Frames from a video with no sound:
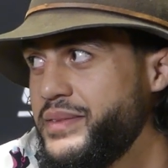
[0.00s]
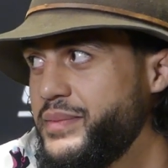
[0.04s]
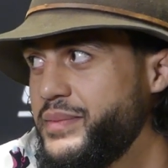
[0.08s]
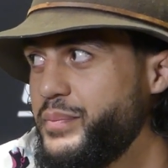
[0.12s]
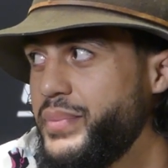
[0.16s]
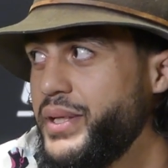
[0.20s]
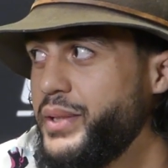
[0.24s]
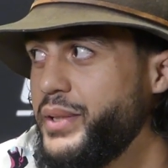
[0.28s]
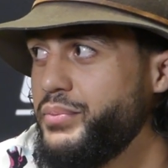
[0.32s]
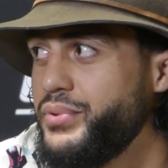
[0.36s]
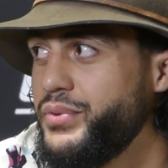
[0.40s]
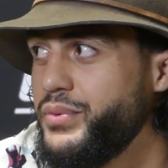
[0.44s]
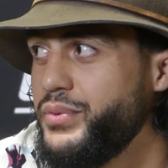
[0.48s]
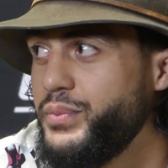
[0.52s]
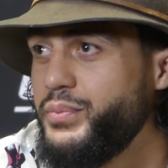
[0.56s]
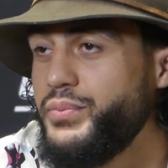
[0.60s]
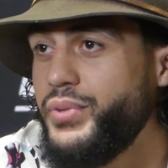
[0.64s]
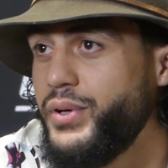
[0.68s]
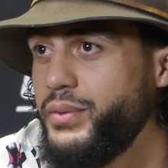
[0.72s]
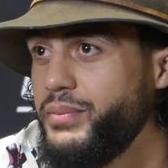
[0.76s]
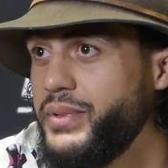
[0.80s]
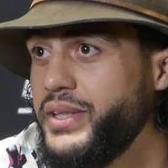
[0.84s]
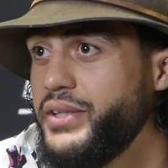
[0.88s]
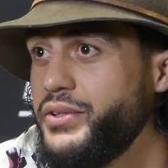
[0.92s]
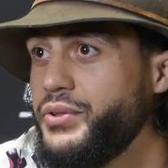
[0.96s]
people would
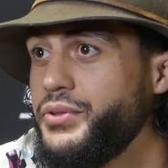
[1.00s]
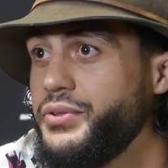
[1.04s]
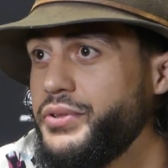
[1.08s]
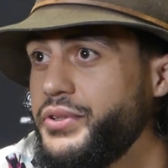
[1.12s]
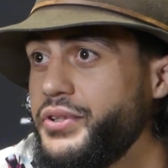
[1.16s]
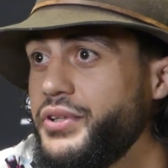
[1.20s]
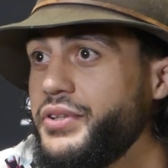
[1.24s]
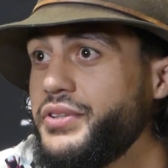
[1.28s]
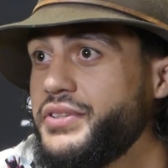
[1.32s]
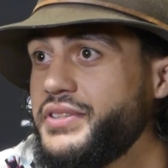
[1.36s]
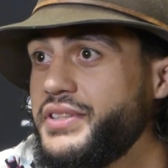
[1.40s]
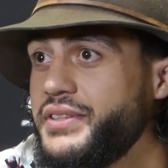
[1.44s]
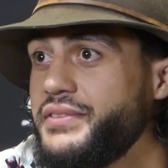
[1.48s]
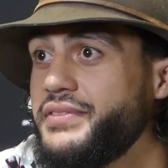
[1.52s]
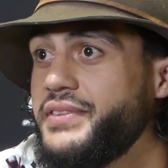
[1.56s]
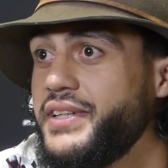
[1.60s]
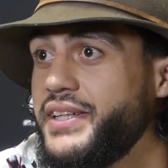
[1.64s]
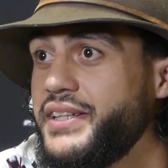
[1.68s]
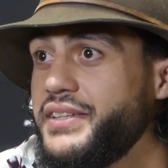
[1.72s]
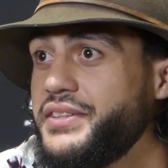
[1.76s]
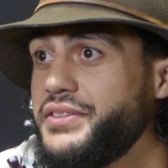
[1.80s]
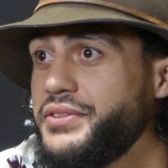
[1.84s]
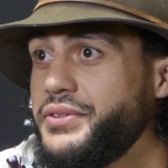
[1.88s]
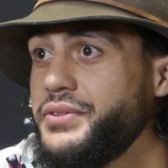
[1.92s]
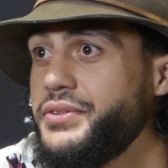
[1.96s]
probably call docs if
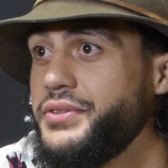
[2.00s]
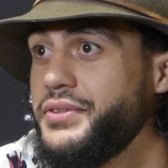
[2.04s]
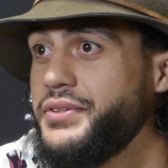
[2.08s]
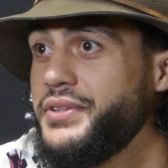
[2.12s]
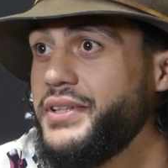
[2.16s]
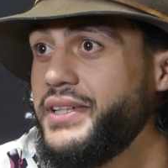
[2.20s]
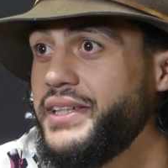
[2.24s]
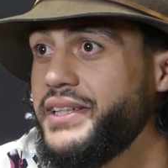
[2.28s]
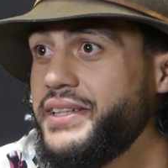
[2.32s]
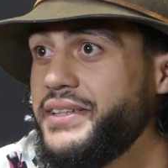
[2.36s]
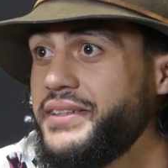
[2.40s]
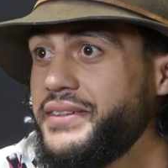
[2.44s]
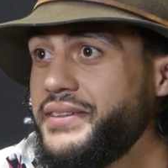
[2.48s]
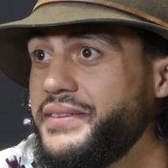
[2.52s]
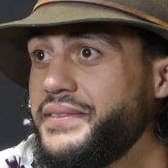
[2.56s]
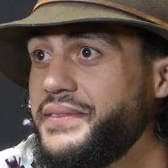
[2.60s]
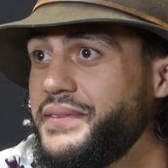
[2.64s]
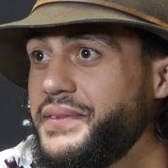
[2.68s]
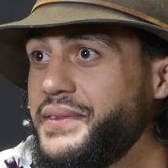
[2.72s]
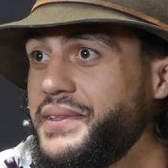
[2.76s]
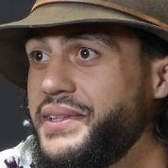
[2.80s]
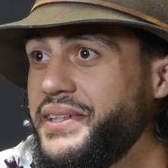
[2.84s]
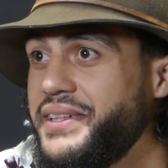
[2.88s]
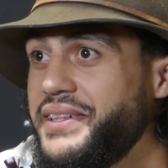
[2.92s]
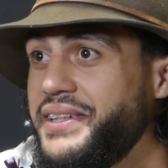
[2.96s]
they saw
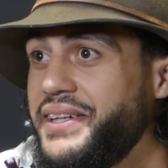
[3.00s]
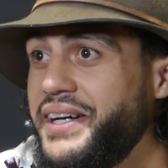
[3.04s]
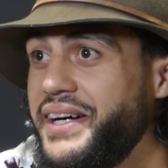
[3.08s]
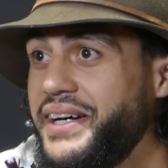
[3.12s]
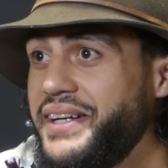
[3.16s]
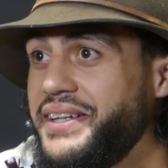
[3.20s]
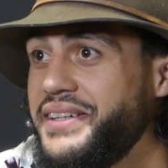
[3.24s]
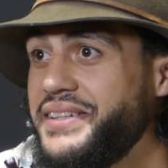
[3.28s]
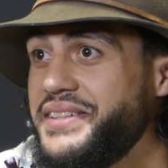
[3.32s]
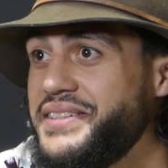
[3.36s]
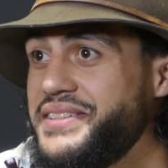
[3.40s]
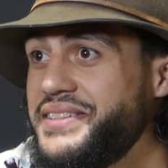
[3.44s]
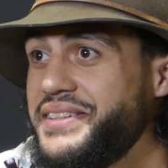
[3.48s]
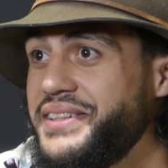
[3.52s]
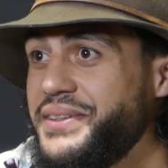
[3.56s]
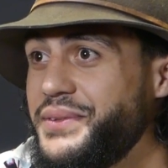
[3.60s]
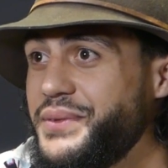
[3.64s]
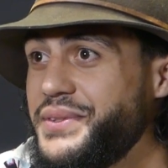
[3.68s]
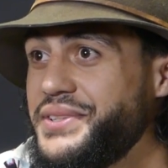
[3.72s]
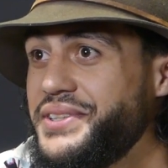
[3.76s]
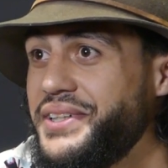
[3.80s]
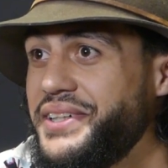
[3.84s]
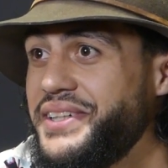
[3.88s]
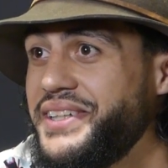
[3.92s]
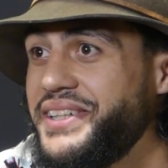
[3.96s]
like the hardness that
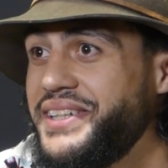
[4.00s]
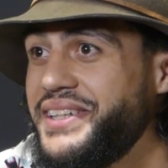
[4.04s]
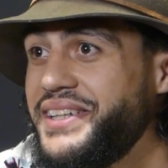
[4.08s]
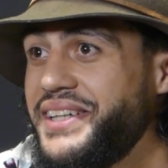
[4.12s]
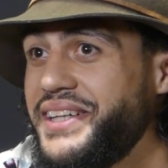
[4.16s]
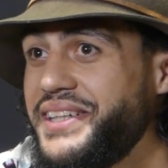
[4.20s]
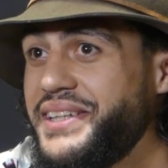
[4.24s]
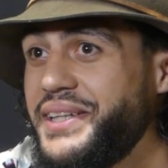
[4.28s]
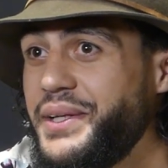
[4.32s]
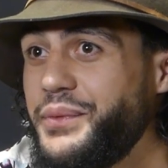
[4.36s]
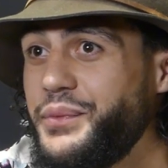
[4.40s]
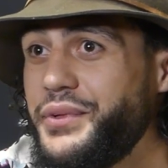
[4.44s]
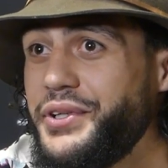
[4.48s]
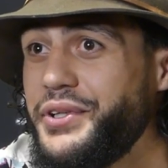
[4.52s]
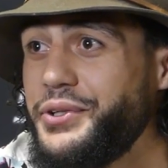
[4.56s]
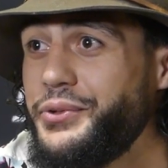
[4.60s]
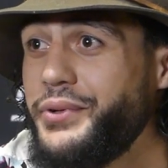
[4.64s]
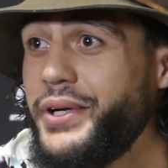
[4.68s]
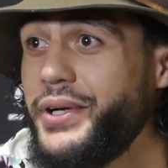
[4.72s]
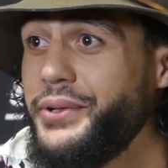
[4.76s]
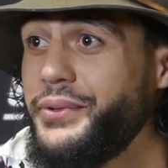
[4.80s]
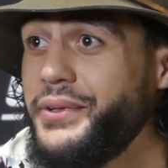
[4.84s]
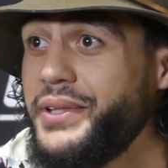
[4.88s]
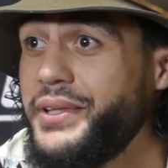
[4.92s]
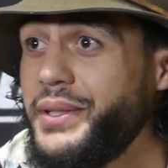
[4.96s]
was on it. Like, they wouldn't
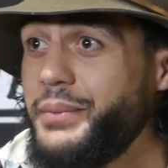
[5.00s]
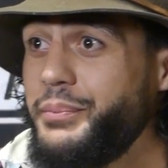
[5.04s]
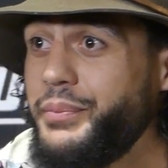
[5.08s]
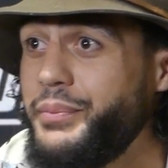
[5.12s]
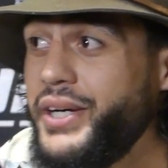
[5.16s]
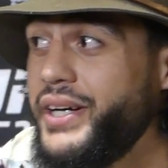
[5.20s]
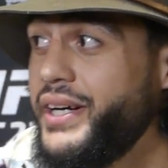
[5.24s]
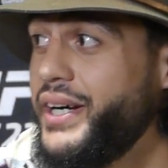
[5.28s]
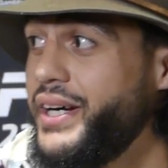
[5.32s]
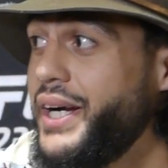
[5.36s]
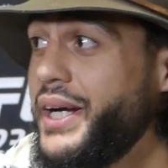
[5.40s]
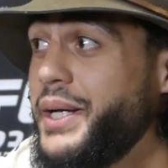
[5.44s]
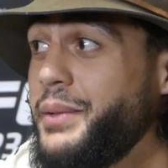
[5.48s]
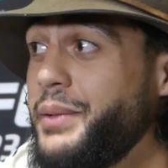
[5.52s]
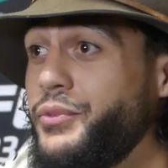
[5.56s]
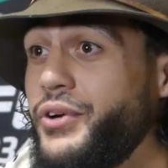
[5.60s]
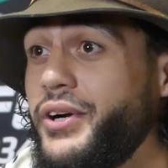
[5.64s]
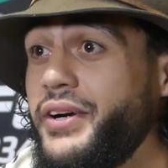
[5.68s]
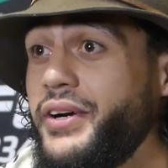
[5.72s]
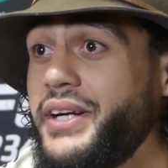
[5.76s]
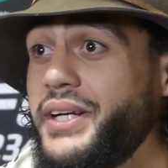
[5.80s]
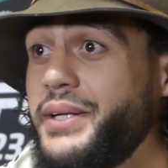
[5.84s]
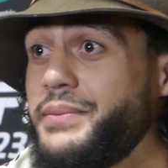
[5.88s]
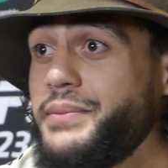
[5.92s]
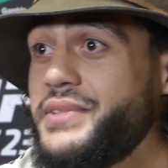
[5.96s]
agree with it, but I am where
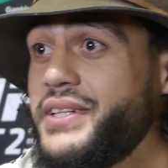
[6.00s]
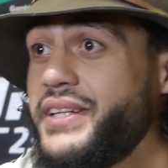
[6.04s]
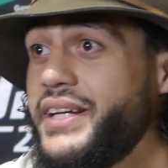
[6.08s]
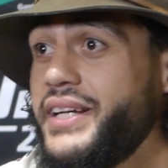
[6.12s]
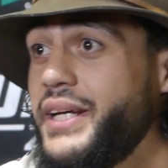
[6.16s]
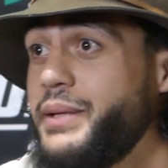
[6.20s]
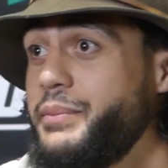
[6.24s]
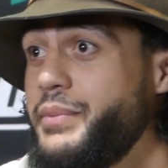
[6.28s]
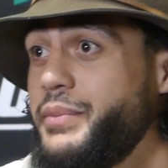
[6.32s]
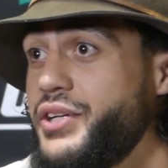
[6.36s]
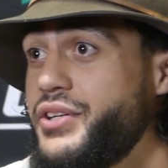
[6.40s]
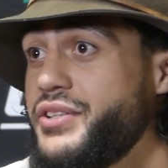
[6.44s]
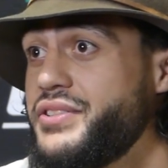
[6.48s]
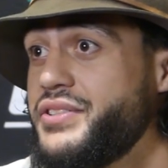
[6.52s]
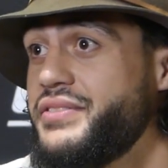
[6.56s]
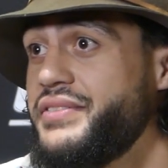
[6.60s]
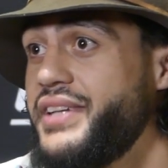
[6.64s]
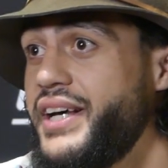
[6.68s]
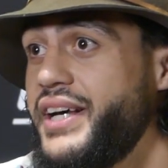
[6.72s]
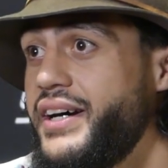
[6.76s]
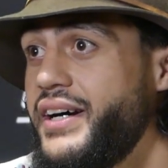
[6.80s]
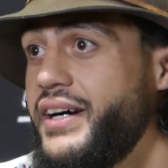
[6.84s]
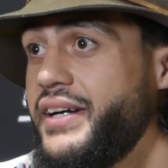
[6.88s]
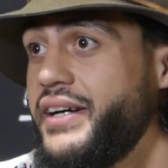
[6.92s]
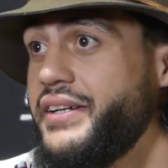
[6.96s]
I am today because of
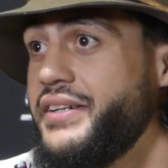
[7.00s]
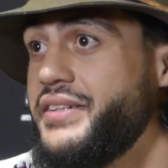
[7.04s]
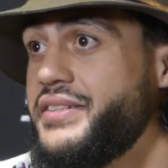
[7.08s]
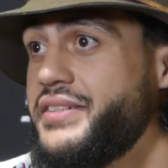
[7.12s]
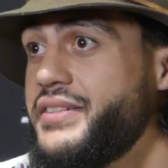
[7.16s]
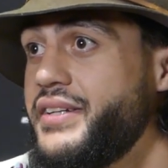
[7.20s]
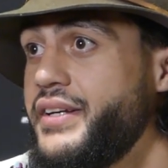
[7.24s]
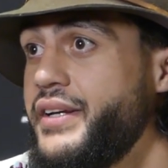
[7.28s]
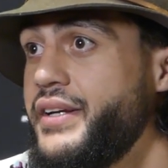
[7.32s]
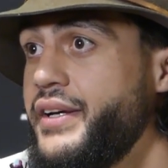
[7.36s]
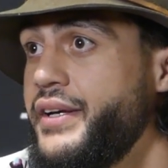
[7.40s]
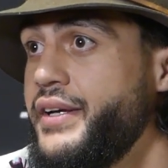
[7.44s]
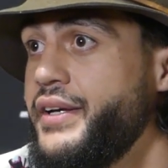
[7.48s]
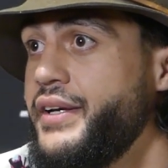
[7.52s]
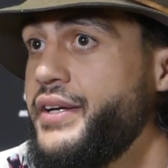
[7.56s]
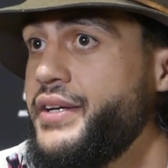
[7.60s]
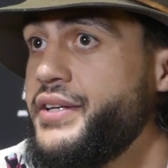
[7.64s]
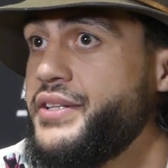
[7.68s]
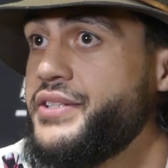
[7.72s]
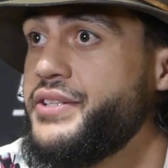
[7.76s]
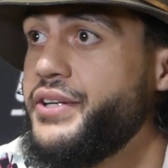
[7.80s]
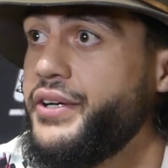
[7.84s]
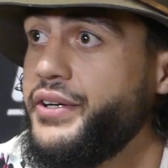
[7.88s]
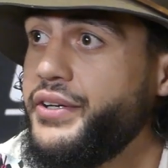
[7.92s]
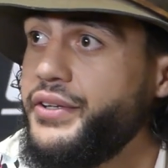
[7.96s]
that hardness.
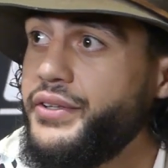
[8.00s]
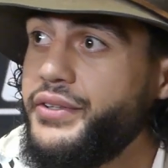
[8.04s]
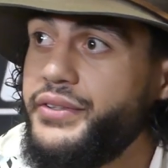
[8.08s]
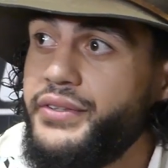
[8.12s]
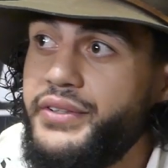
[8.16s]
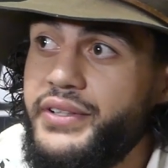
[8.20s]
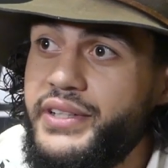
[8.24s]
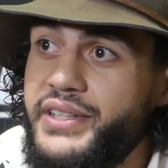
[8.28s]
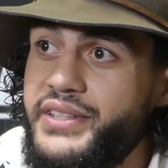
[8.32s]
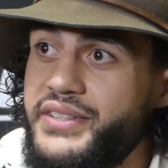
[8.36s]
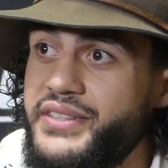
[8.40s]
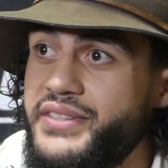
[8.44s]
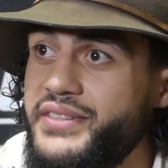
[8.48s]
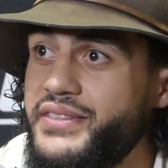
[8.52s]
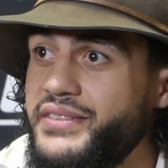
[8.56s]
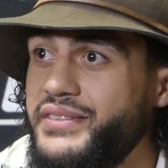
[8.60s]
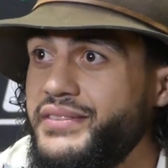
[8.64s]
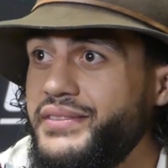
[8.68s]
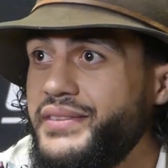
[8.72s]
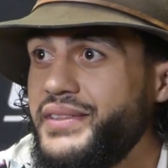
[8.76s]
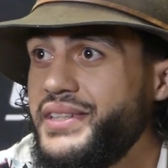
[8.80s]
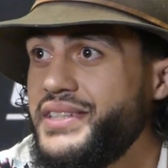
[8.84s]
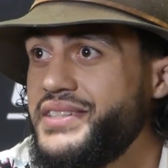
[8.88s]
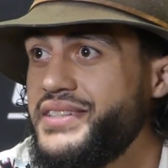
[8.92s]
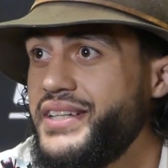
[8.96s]
So it's
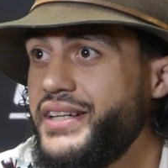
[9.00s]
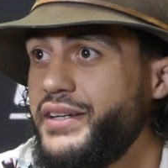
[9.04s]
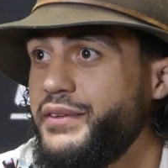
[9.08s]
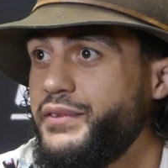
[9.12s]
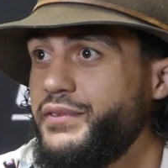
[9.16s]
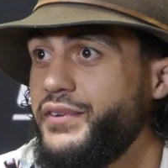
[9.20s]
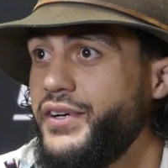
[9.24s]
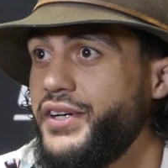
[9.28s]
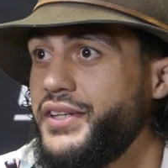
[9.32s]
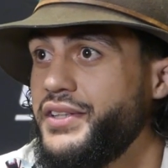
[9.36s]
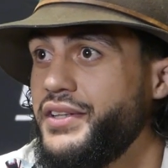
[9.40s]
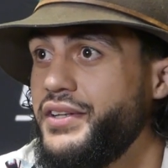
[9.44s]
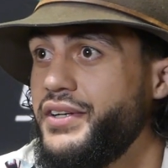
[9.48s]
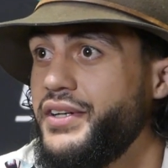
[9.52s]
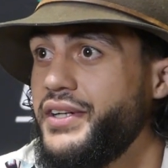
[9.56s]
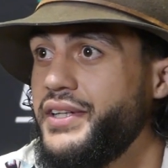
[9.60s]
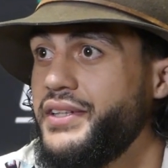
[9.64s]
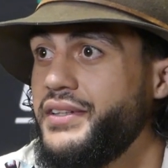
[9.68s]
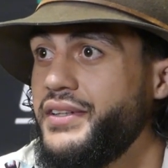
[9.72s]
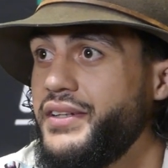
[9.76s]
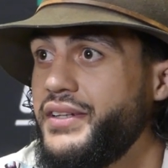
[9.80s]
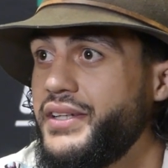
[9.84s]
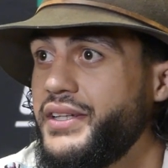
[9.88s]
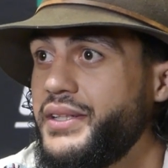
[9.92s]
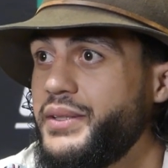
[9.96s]
that fine
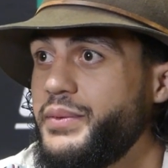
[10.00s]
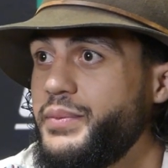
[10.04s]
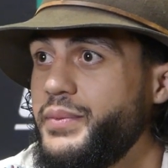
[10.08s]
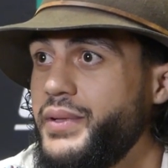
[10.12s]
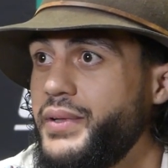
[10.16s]
line. Like,